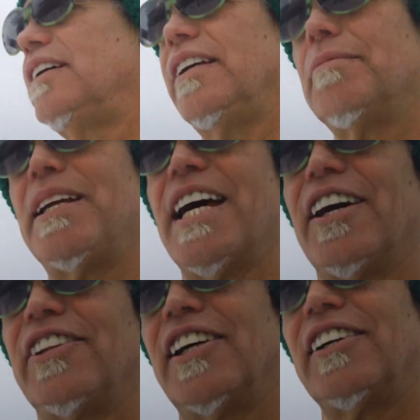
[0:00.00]
he'll be
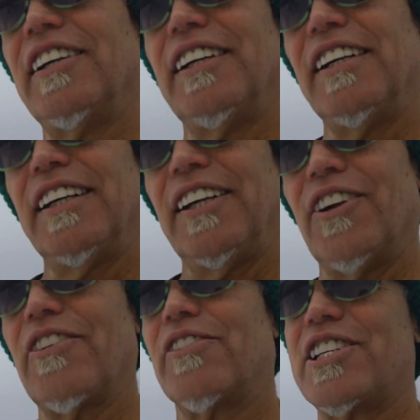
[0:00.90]
down there. You
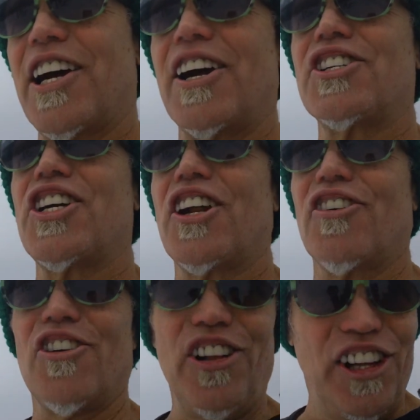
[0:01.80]
know, the retired general,